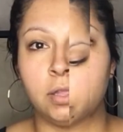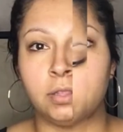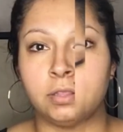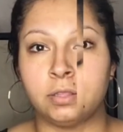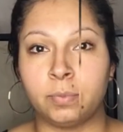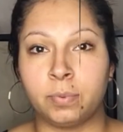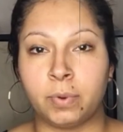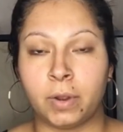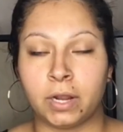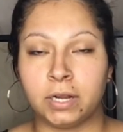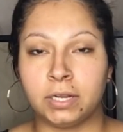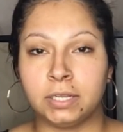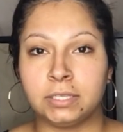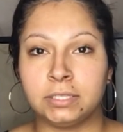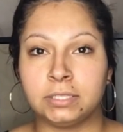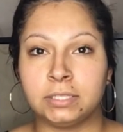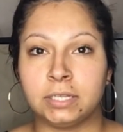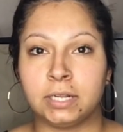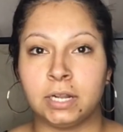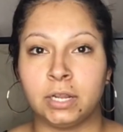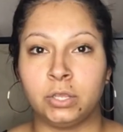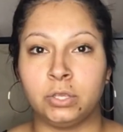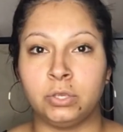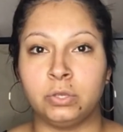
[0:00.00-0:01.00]
The products
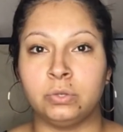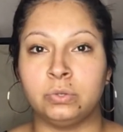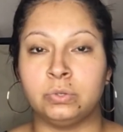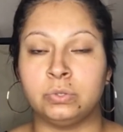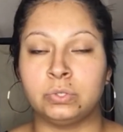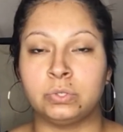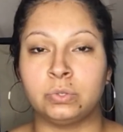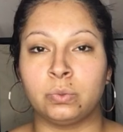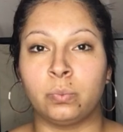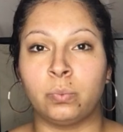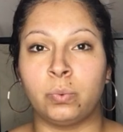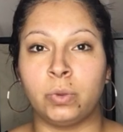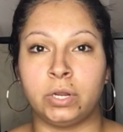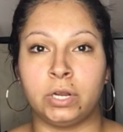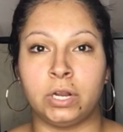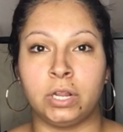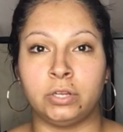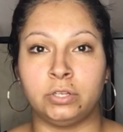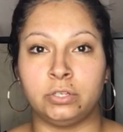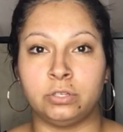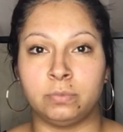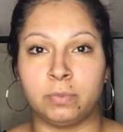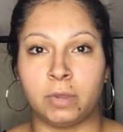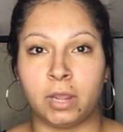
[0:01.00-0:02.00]
that I use when I
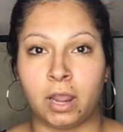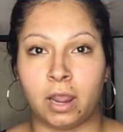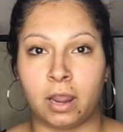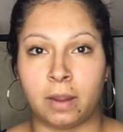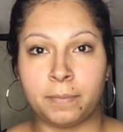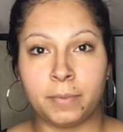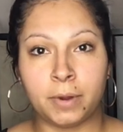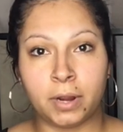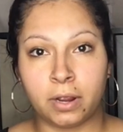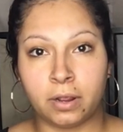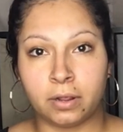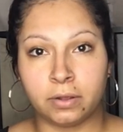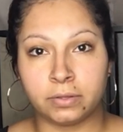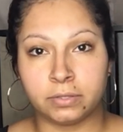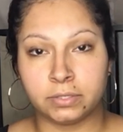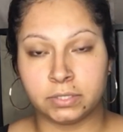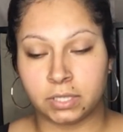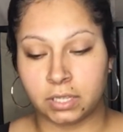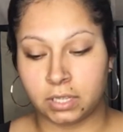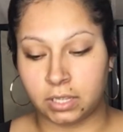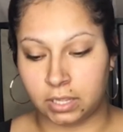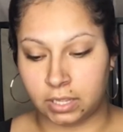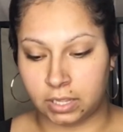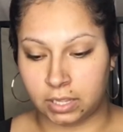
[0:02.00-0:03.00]
do my eyebrows
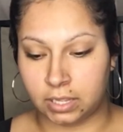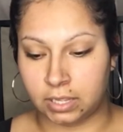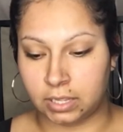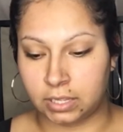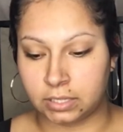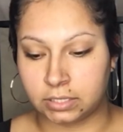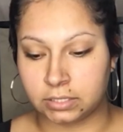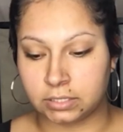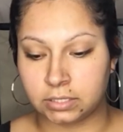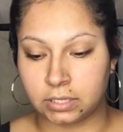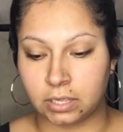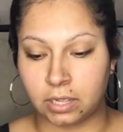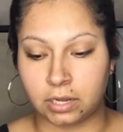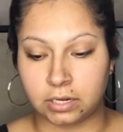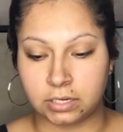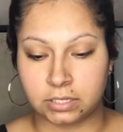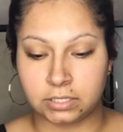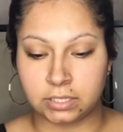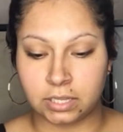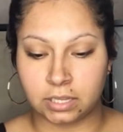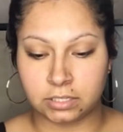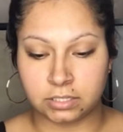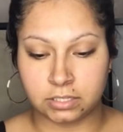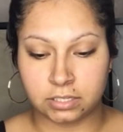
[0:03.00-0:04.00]
is
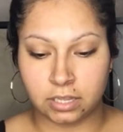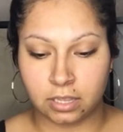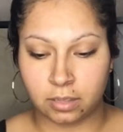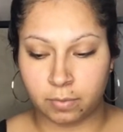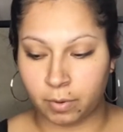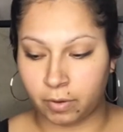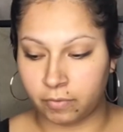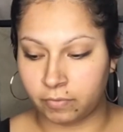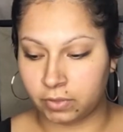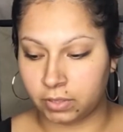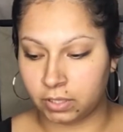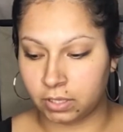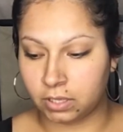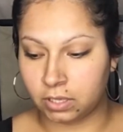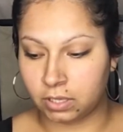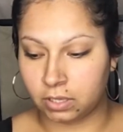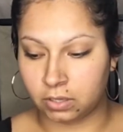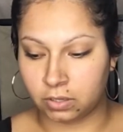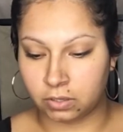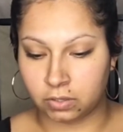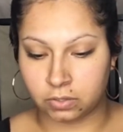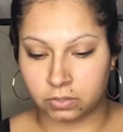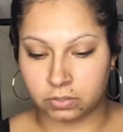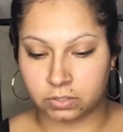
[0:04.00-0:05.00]
Anastasia Beverly
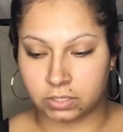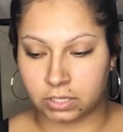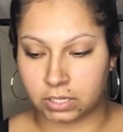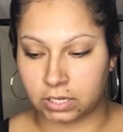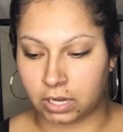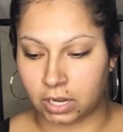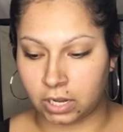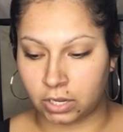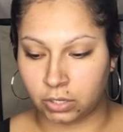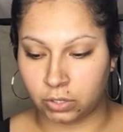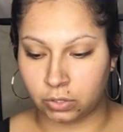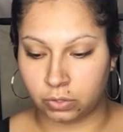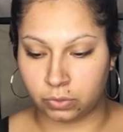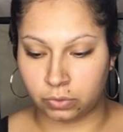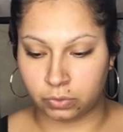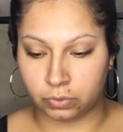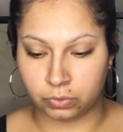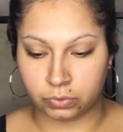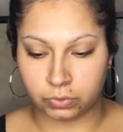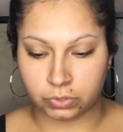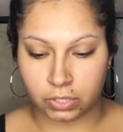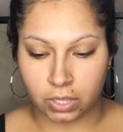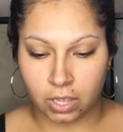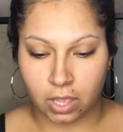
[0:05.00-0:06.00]
Hills, and
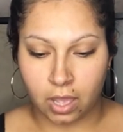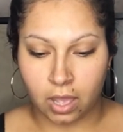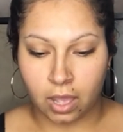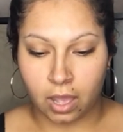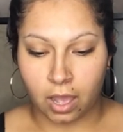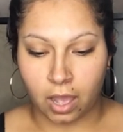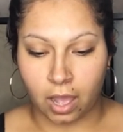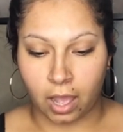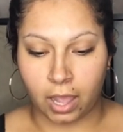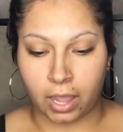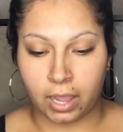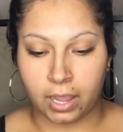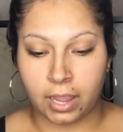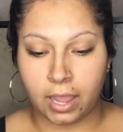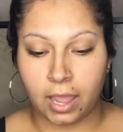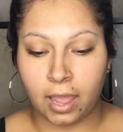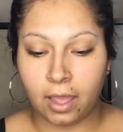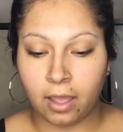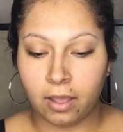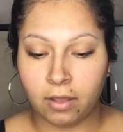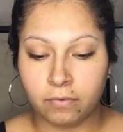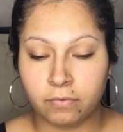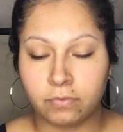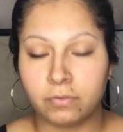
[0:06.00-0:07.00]
I
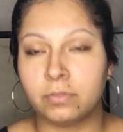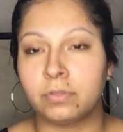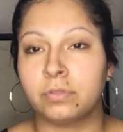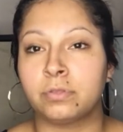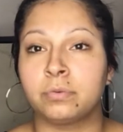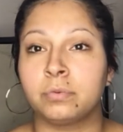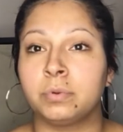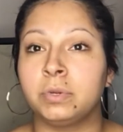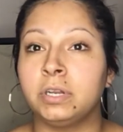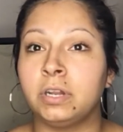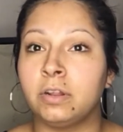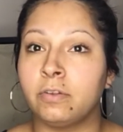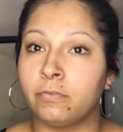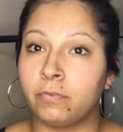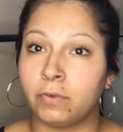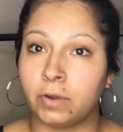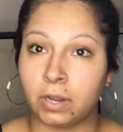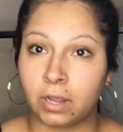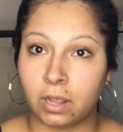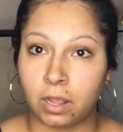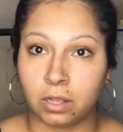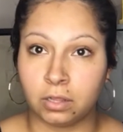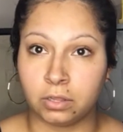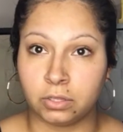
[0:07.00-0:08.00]
have 3
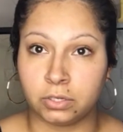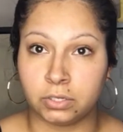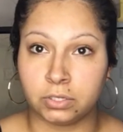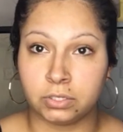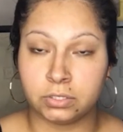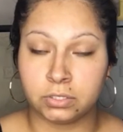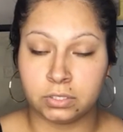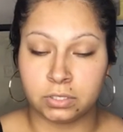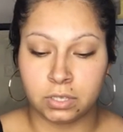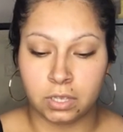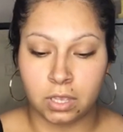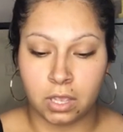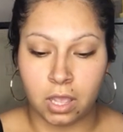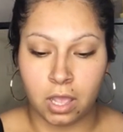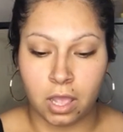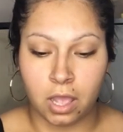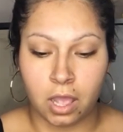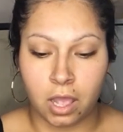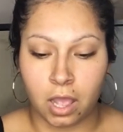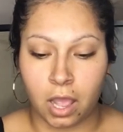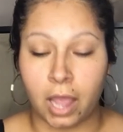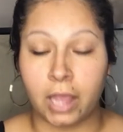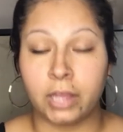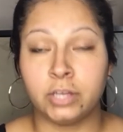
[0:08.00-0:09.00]
different colors.
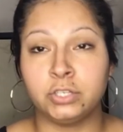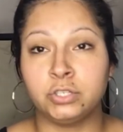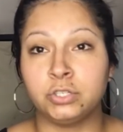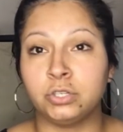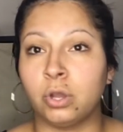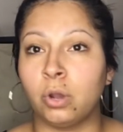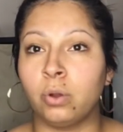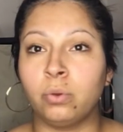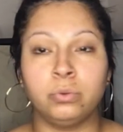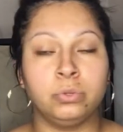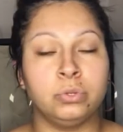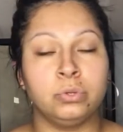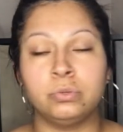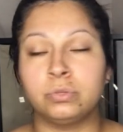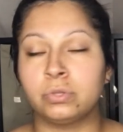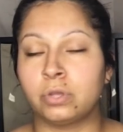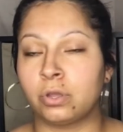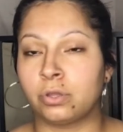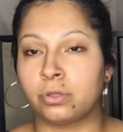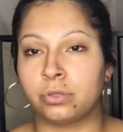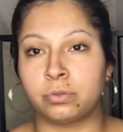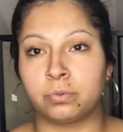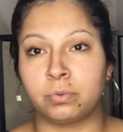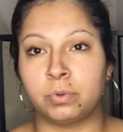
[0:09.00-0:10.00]
I don't use
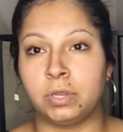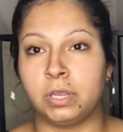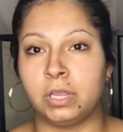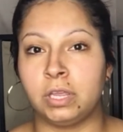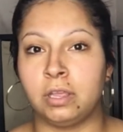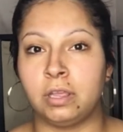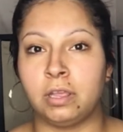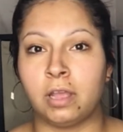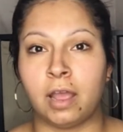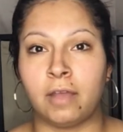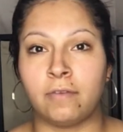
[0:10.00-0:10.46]
all 3.